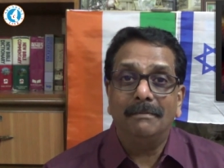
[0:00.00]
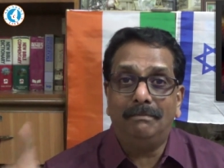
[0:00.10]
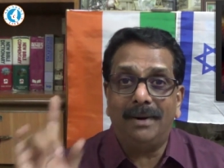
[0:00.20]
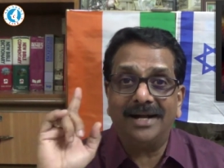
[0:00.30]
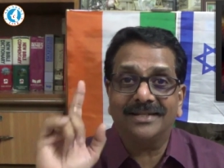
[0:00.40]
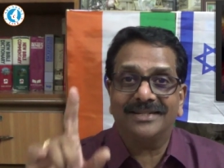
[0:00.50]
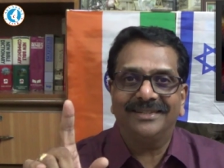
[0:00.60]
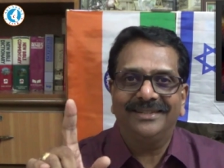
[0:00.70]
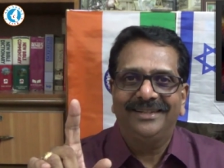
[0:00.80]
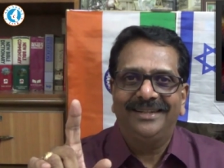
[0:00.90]
but
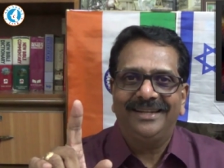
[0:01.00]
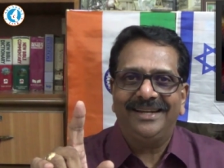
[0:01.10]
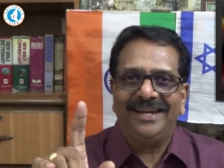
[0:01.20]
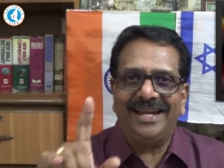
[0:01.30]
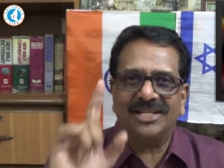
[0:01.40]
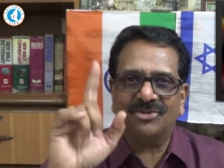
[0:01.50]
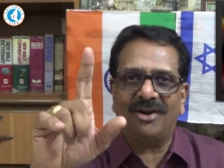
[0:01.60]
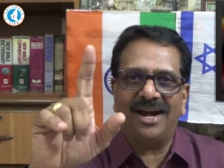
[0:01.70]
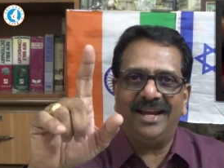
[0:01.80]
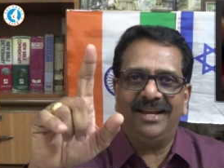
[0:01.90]

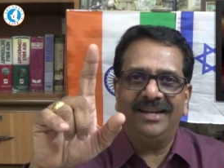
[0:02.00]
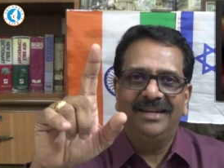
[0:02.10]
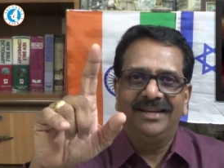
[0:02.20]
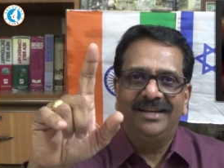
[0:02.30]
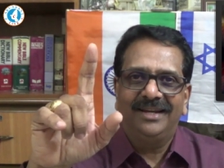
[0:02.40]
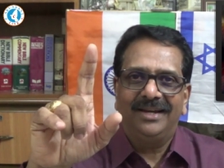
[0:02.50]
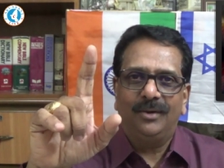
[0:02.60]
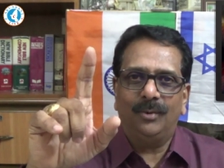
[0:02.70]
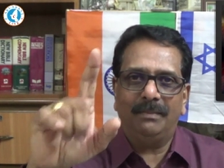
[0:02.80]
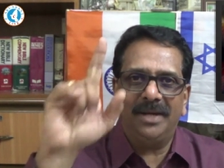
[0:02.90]
Israel
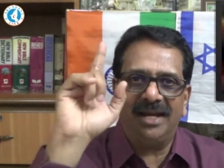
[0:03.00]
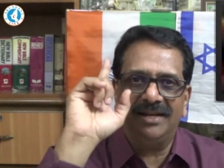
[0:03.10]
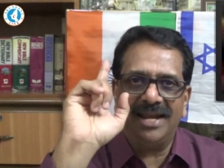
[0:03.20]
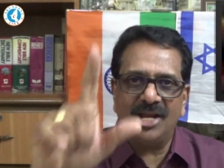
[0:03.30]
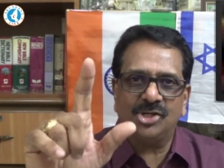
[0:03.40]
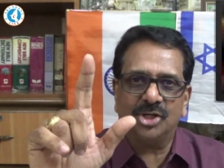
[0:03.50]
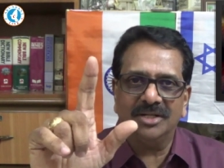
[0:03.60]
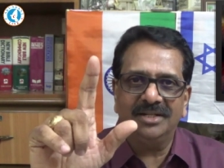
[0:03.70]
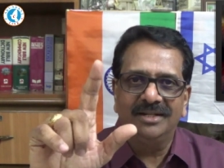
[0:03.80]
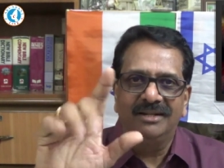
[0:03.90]
will be a
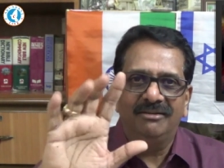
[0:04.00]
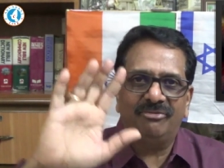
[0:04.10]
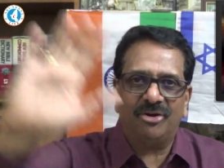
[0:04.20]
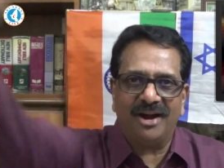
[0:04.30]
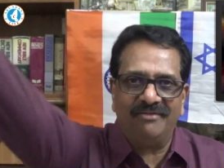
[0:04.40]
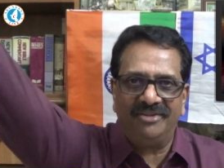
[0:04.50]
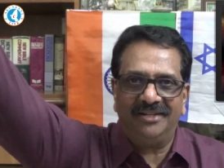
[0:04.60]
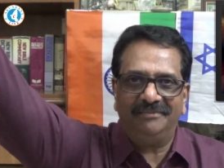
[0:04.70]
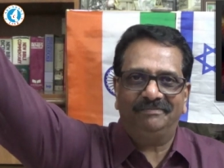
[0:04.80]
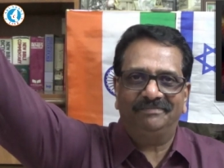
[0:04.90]
nation forever.
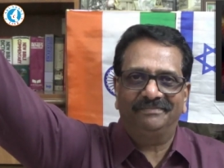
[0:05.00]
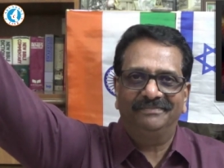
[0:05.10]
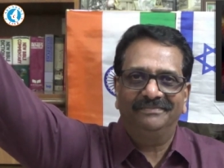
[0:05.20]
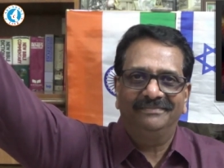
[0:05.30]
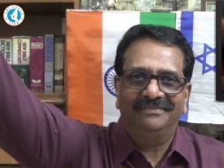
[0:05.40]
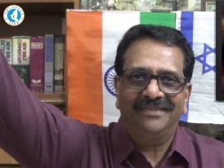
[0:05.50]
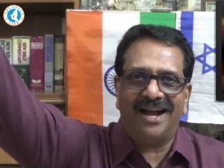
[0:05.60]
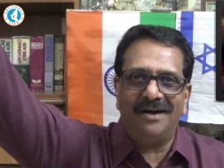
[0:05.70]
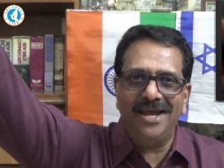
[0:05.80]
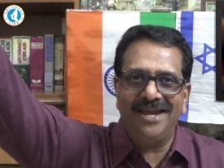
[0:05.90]

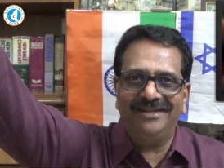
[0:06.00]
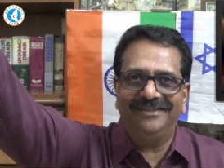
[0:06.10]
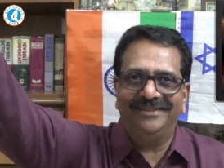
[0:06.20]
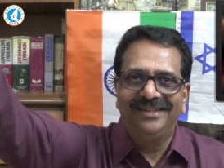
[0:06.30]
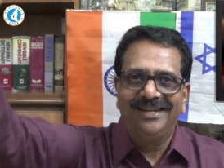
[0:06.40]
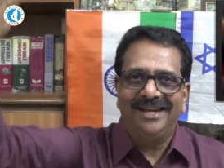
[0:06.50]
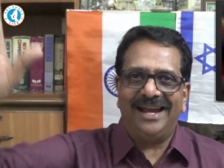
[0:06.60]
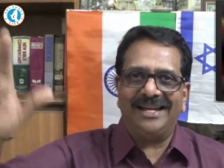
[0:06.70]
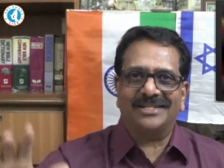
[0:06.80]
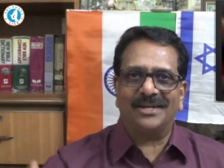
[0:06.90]
Amen.
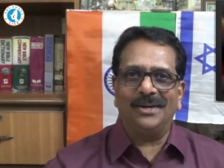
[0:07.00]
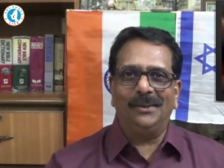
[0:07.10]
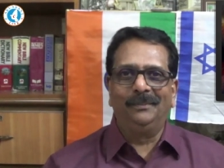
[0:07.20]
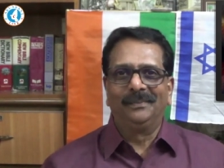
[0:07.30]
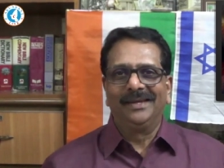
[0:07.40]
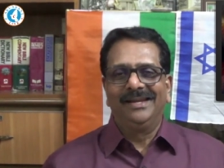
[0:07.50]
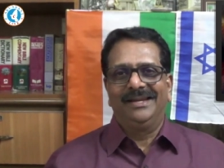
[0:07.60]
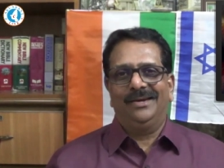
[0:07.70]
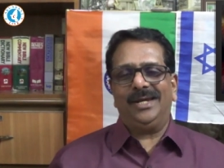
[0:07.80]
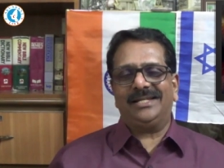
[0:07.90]
And so
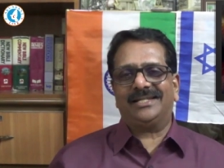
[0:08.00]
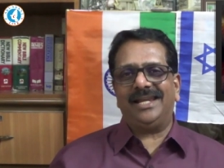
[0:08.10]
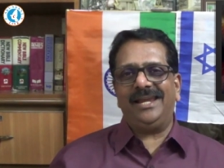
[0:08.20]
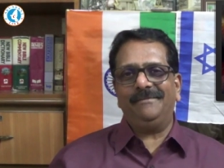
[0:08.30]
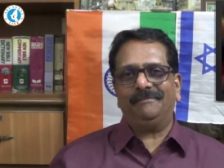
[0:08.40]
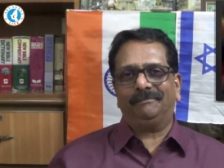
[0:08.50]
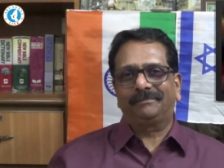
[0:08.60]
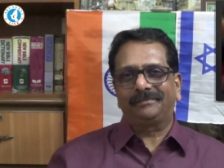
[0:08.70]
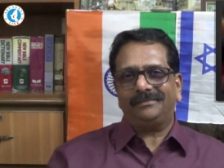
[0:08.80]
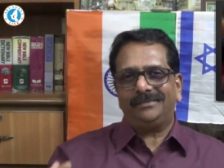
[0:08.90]
we see
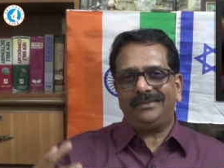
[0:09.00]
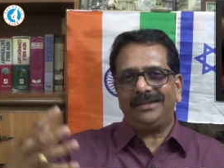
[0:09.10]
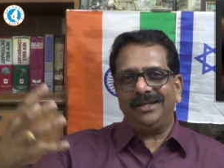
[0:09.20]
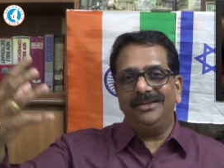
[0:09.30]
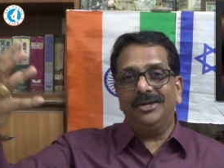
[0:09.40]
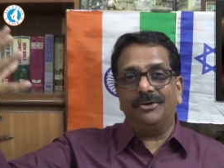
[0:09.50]
the